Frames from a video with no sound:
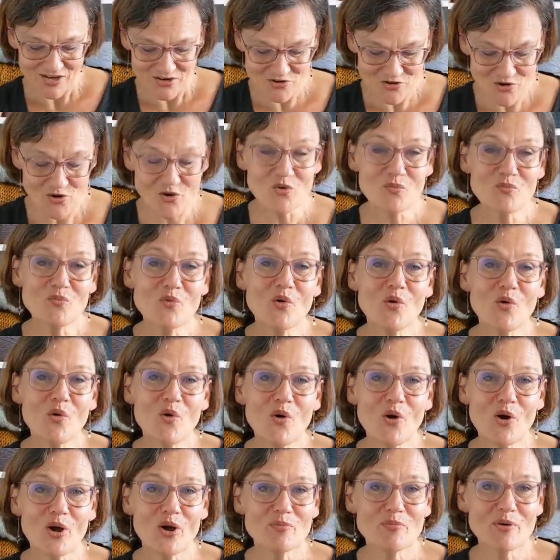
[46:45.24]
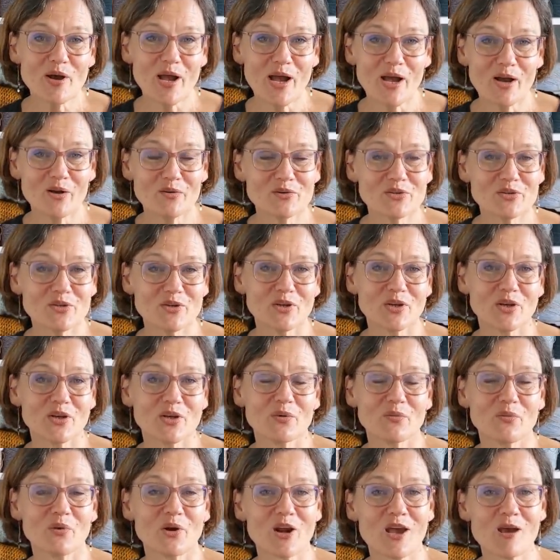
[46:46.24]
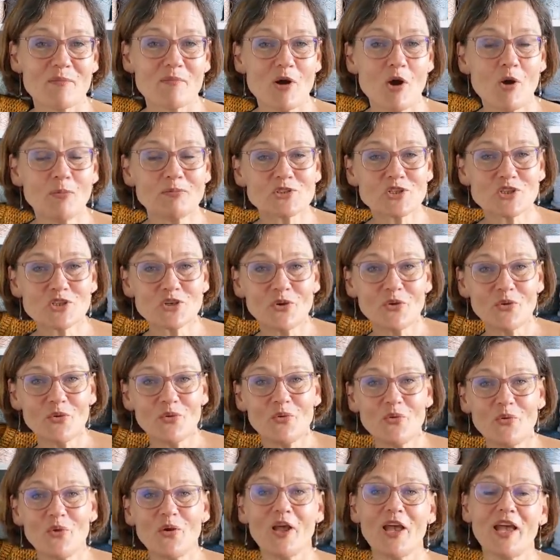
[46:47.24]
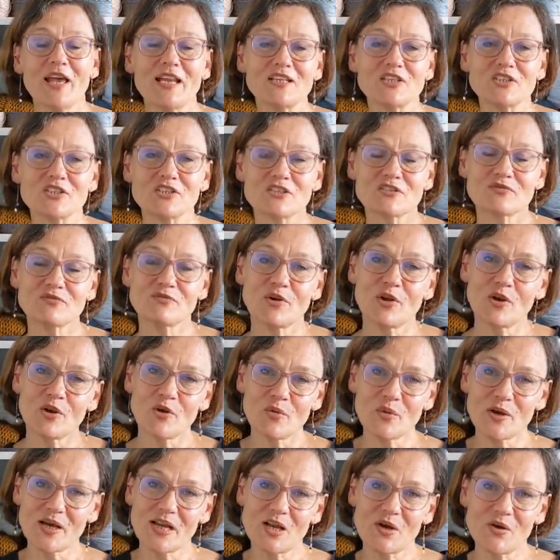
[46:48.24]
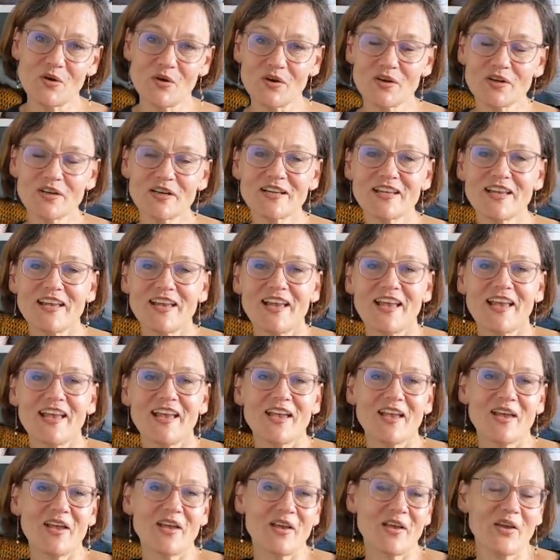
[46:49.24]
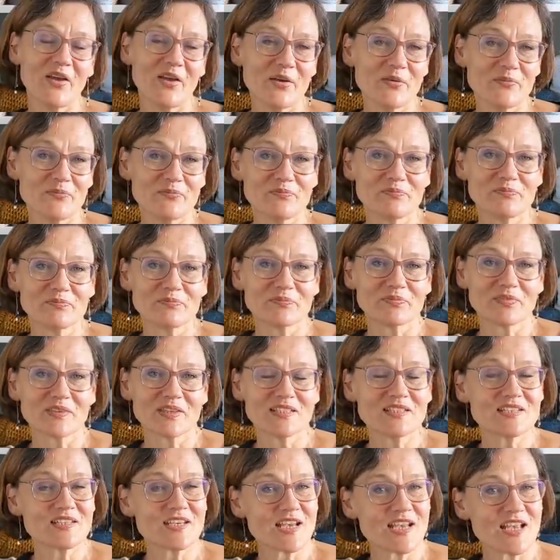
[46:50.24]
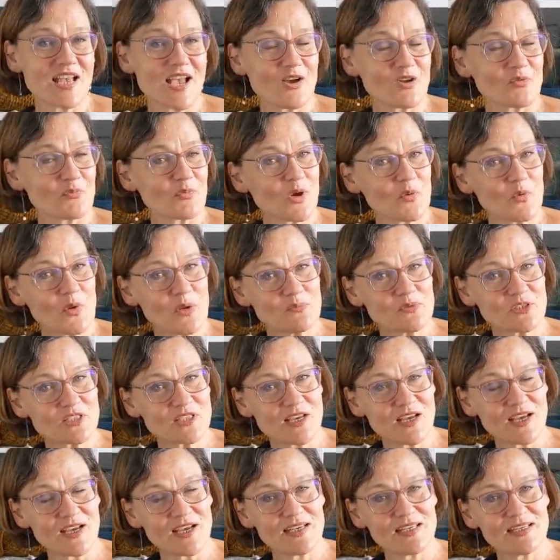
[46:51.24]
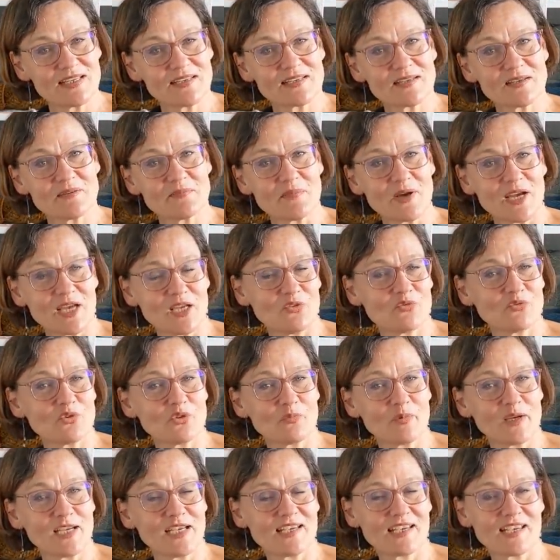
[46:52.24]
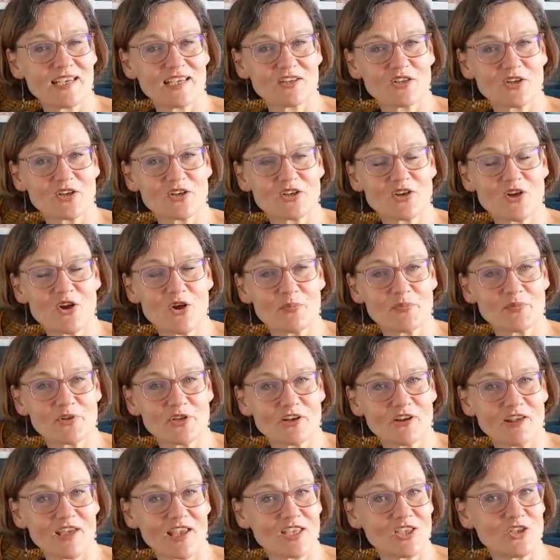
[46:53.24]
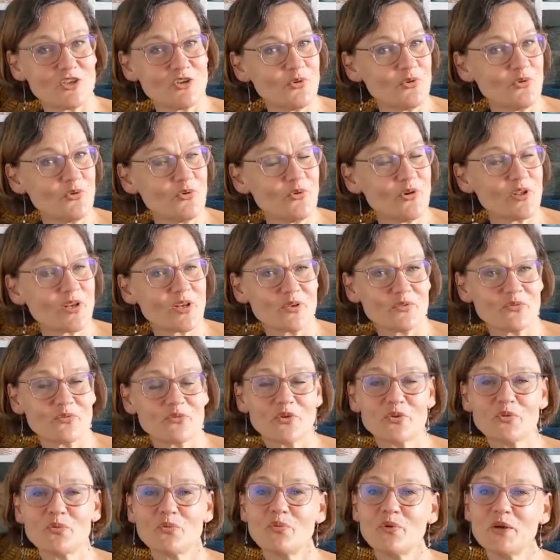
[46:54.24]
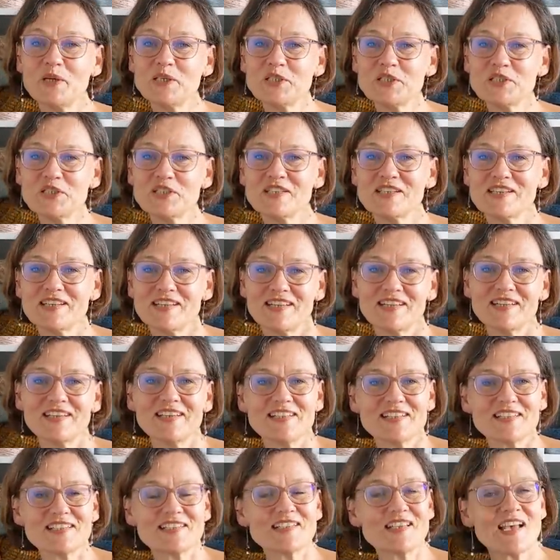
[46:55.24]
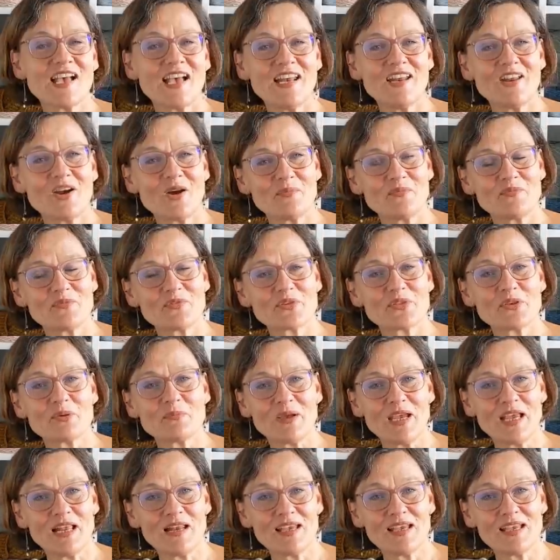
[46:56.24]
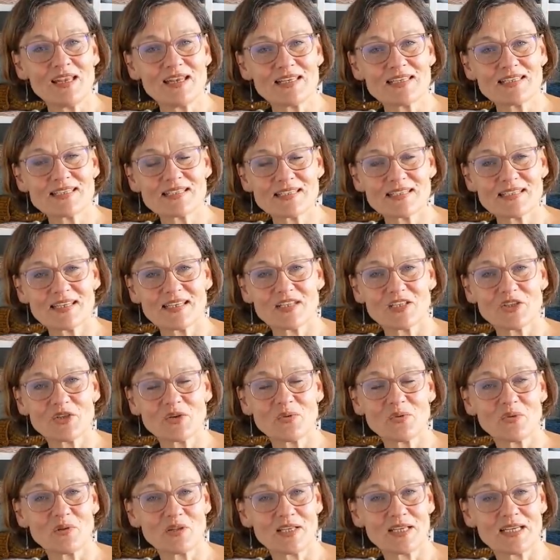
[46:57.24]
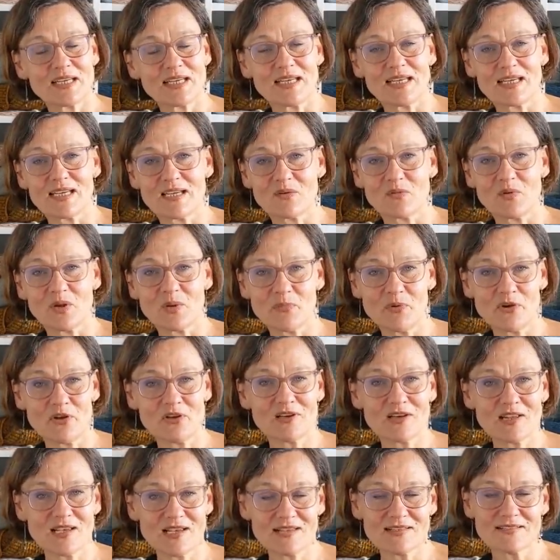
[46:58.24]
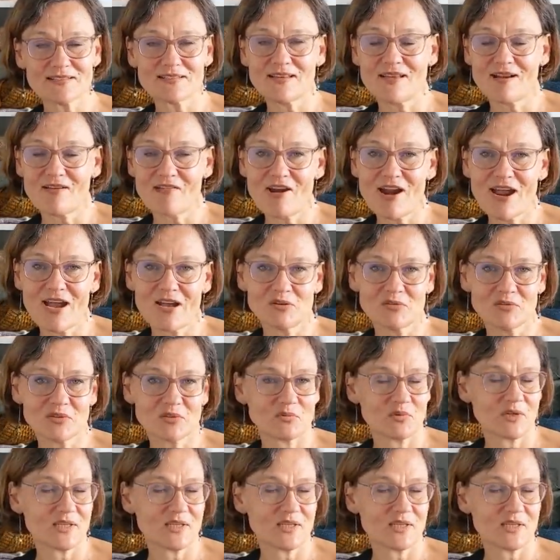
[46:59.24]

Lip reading: know more about what I'm up to and just follow along. Check out my website mindfulmaking.com.au, and if you wish, sign up for the mailing list and you will hear when podcasts are out,